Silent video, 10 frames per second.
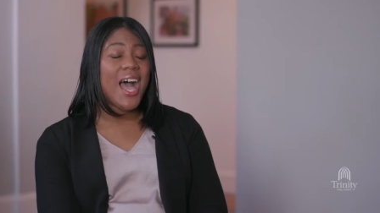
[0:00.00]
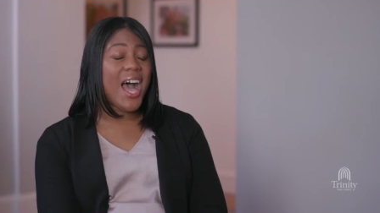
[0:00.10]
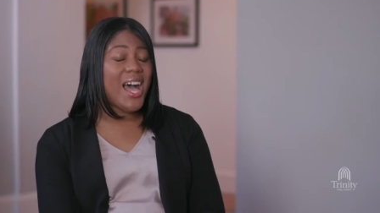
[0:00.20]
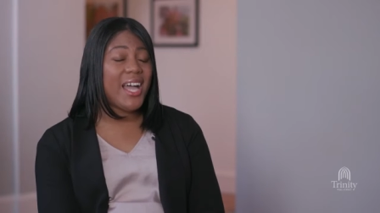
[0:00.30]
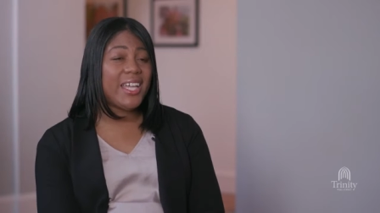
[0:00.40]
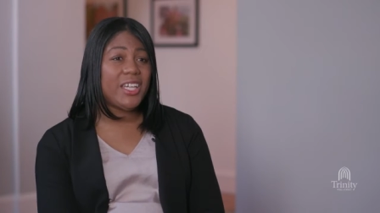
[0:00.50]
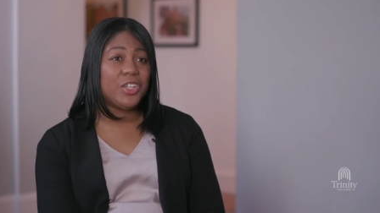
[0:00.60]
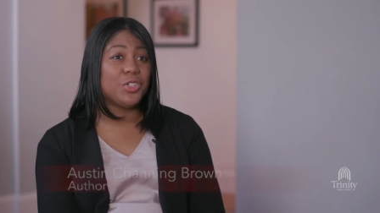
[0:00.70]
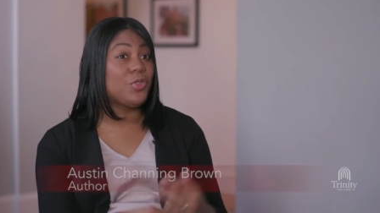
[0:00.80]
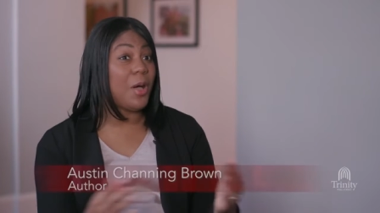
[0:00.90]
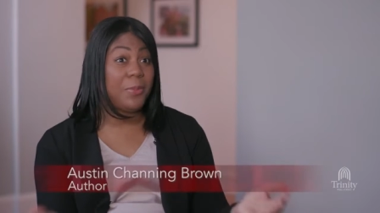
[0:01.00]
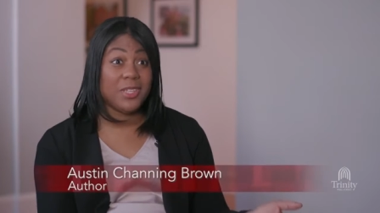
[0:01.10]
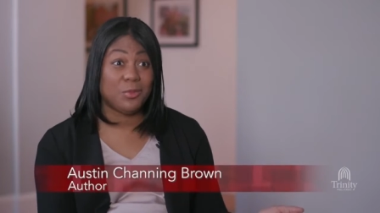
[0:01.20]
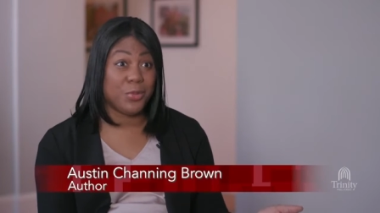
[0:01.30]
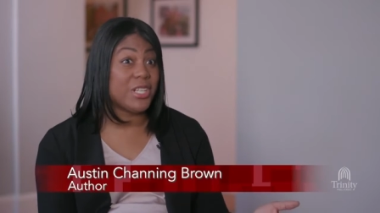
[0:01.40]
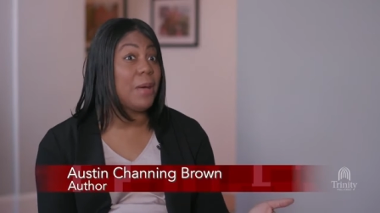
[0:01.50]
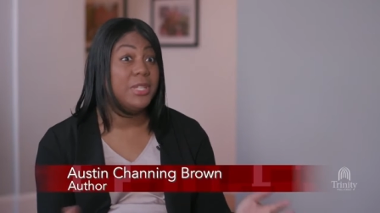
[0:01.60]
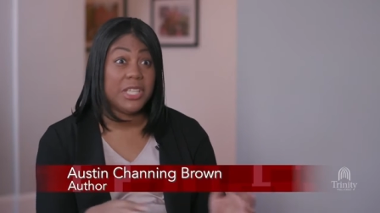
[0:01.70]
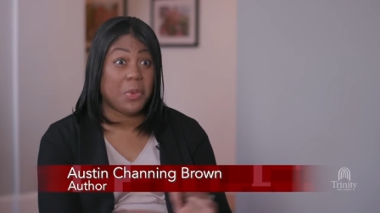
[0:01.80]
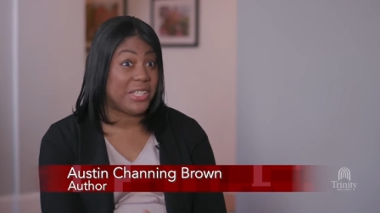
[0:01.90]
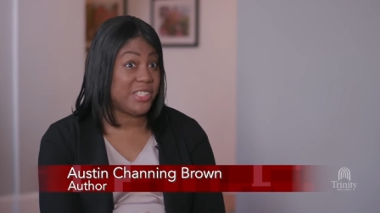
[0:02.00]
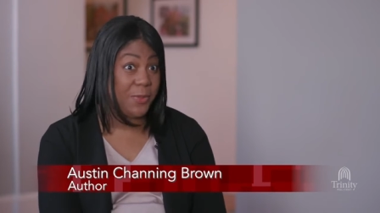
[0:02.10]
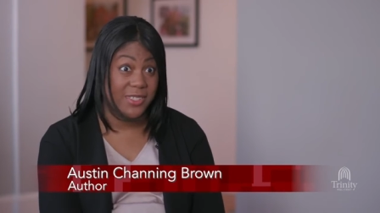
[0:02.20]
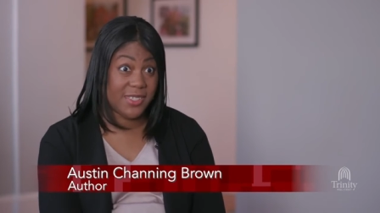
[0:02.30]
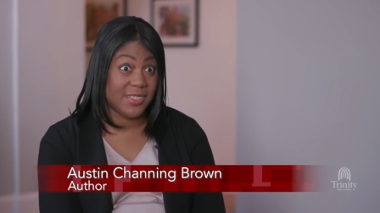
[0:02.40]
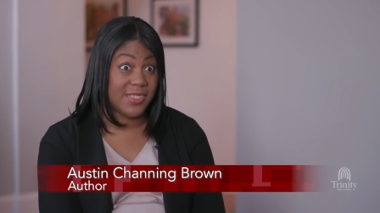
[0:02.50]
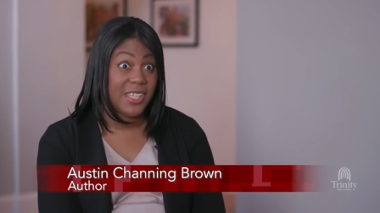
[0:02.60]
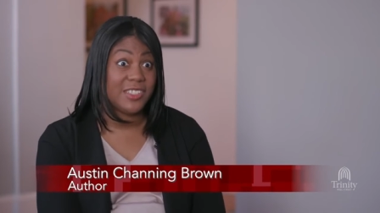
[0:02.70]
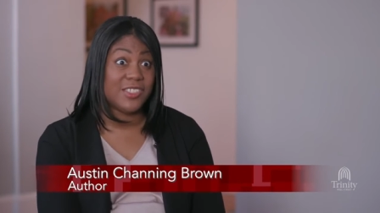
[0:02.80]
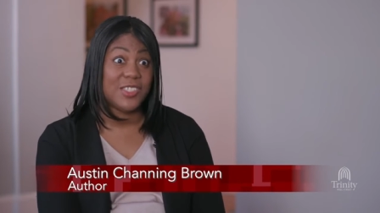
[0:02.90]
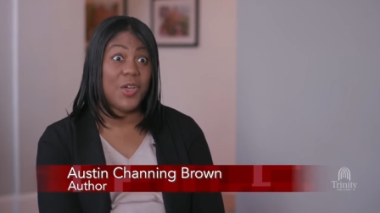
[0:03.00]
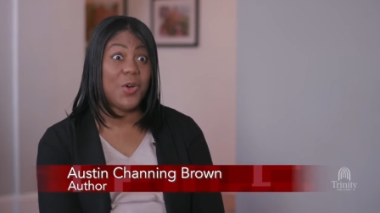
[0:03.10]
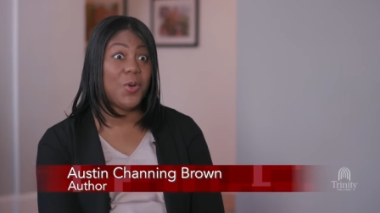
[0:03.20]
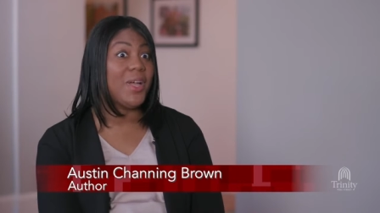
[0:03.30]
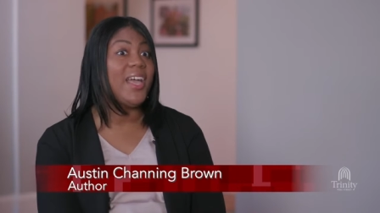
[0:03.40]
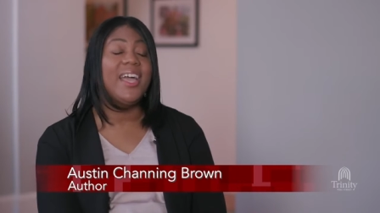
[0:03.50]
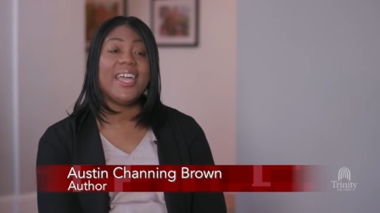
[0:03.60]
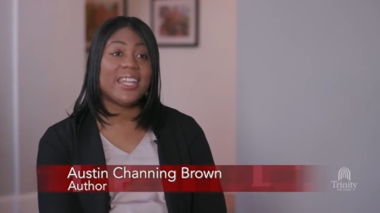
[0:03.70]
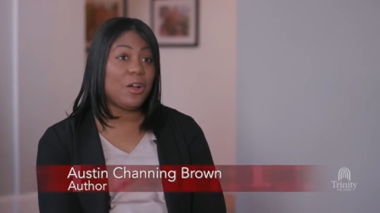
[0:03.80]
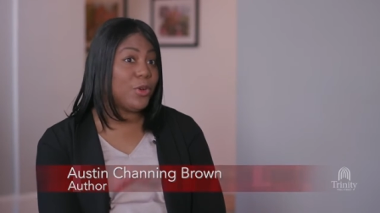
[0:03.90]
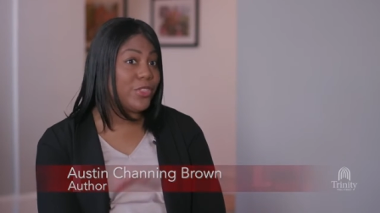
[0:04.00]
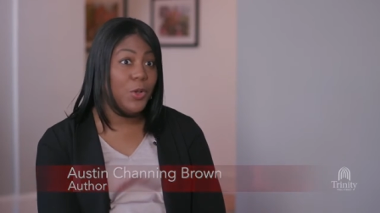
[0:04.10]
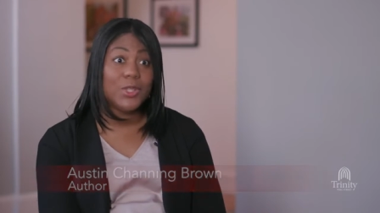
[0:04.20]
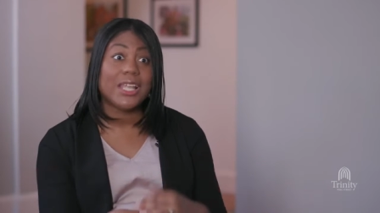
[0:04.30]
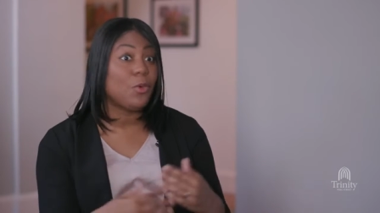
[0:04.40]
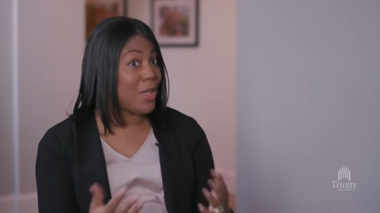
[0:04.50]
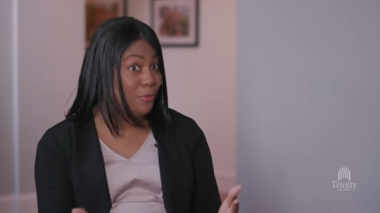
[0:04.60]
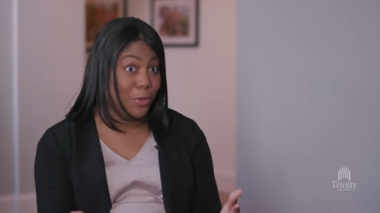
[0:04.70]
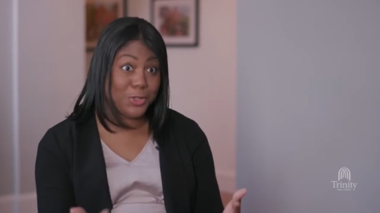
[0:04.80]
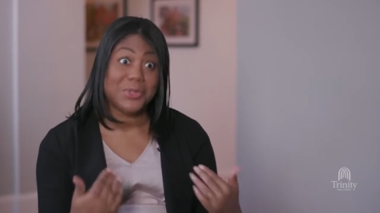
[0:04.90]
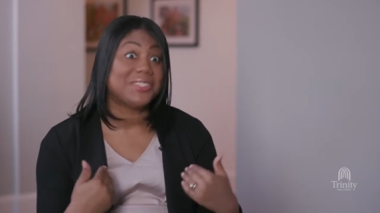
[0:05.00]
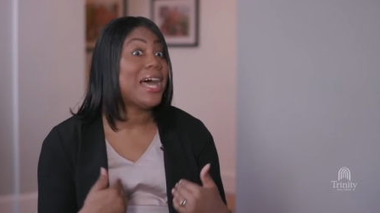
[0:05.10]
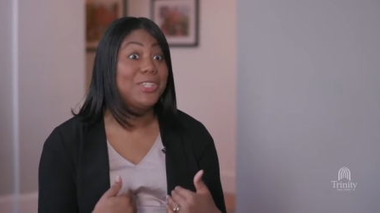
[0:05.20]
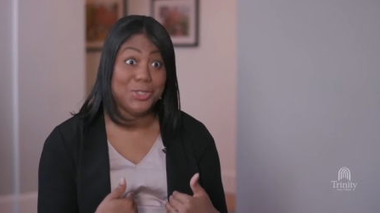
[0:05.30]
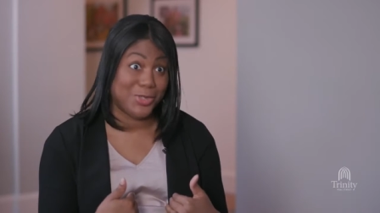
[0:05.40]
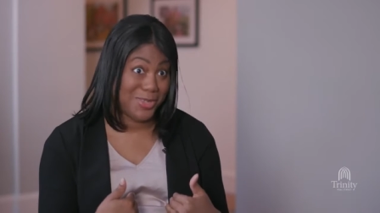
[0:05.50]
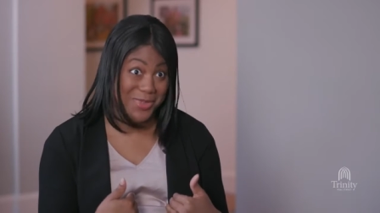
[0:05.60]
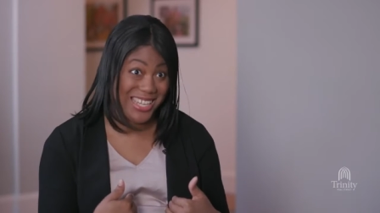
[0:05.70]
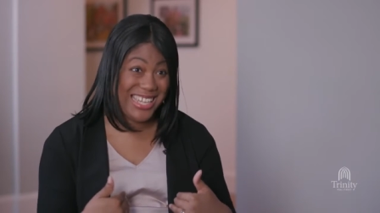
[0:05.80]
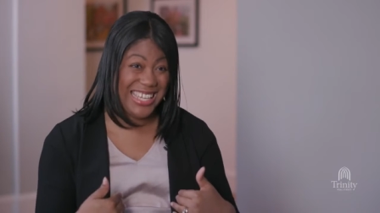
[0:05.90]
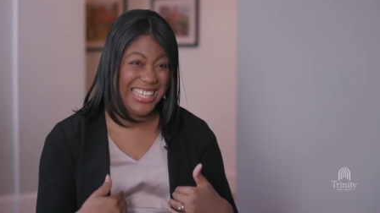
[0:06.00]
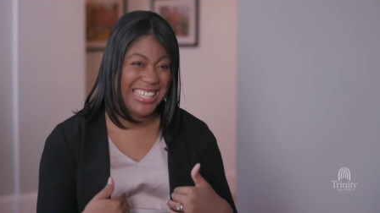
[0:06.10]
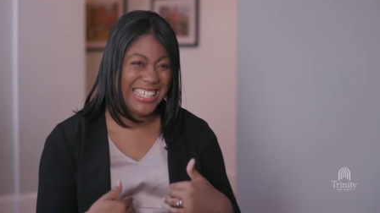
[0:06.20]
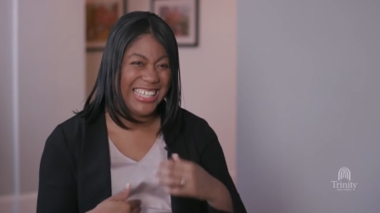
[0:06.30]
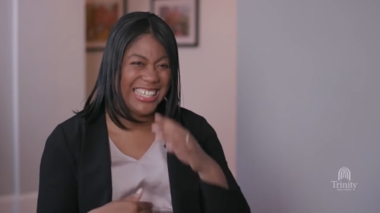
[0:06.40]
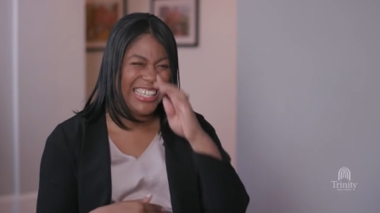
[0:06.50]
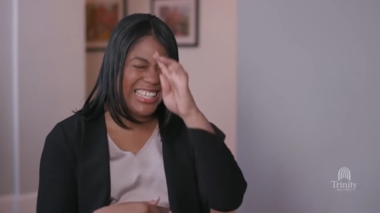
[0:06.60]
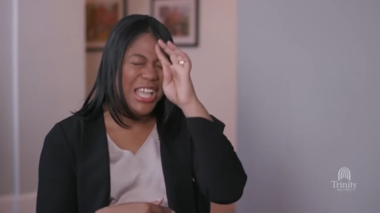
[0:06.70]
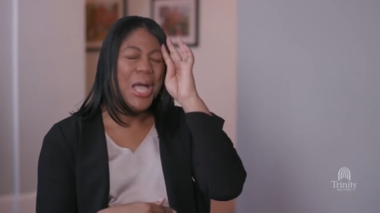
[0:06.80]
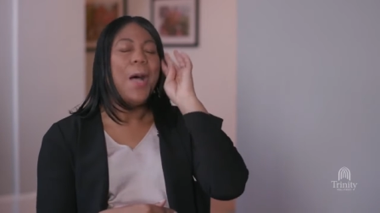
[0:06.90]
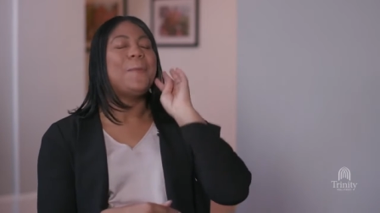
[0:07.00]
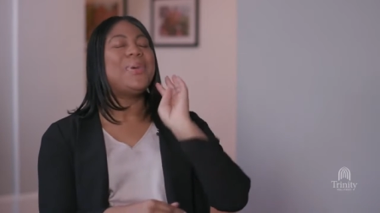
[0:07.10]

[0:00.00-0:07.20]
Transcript: I grew up in predominantly white spaces, and so hanging out with a whole lot of white folks was not mm-hmm. new to me. Mm-hmm.